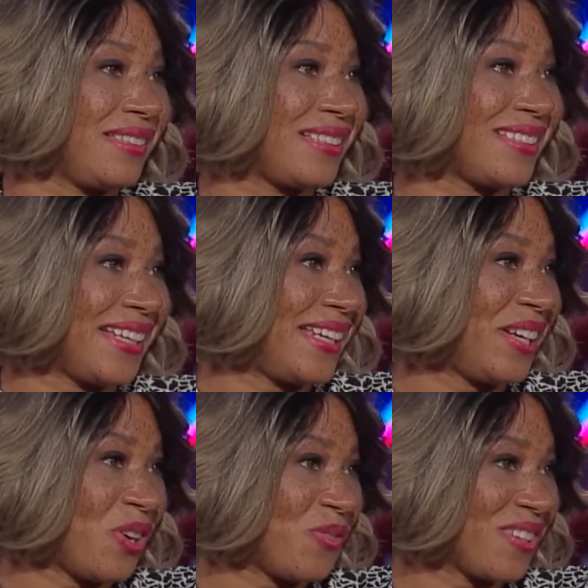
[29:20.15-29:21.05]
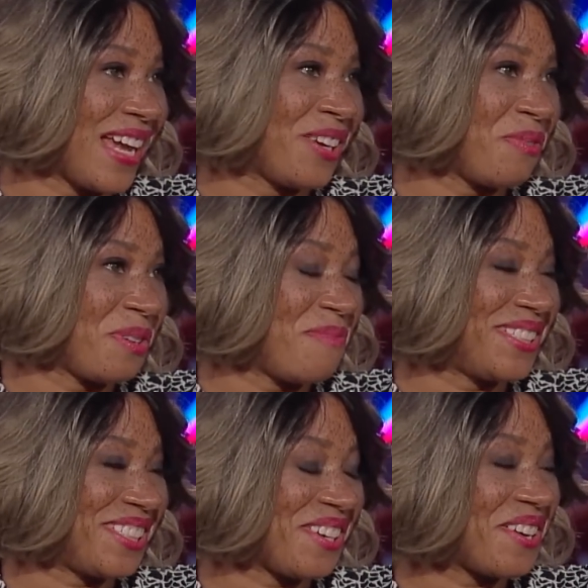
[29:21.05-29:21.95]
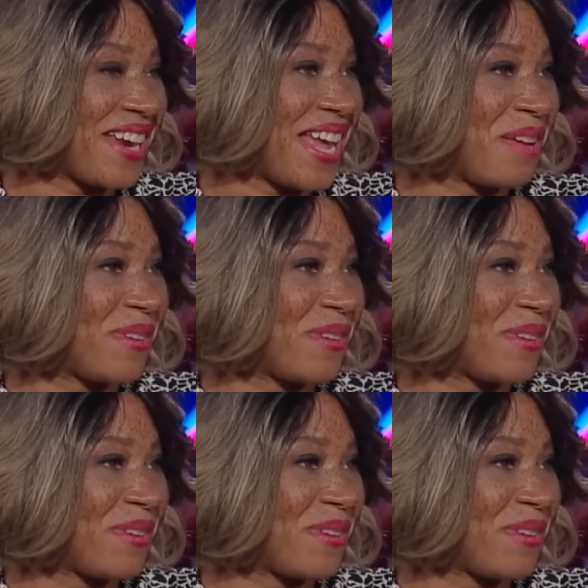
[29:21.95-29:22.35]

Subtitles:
the lady over, I don't want to mention her name,